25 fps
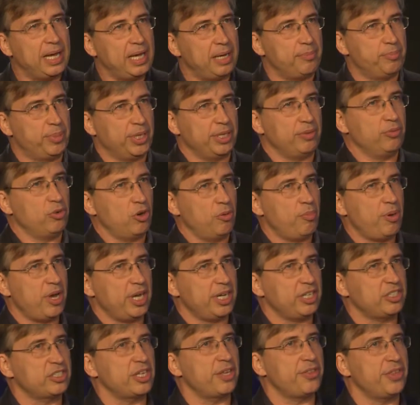But
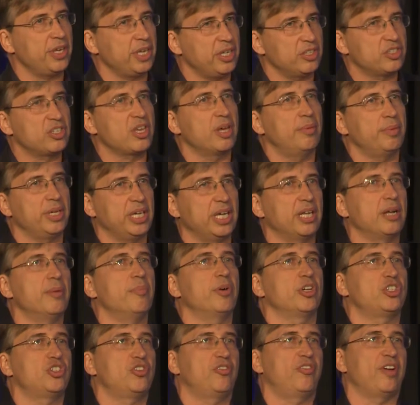robotics, I think, is coming at a
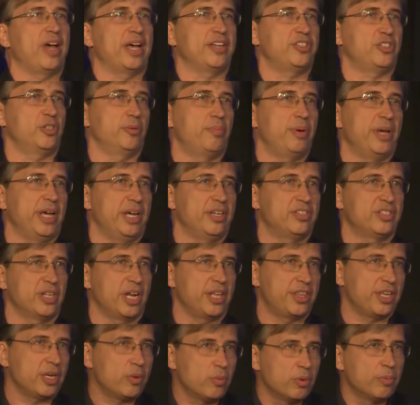much faster pace, and I
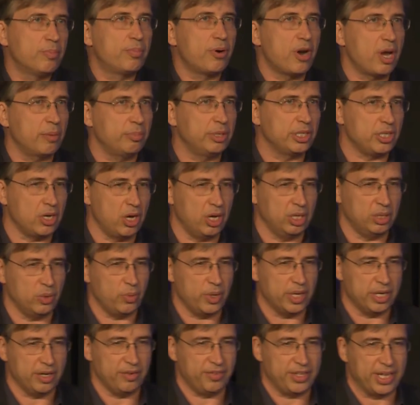think we're probably all
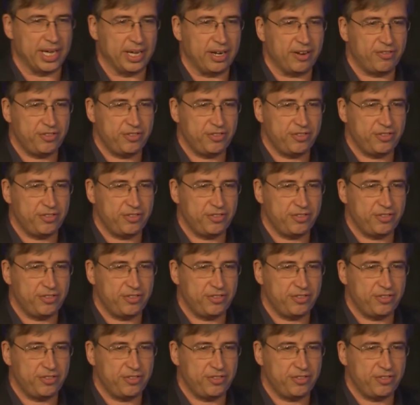aware of that.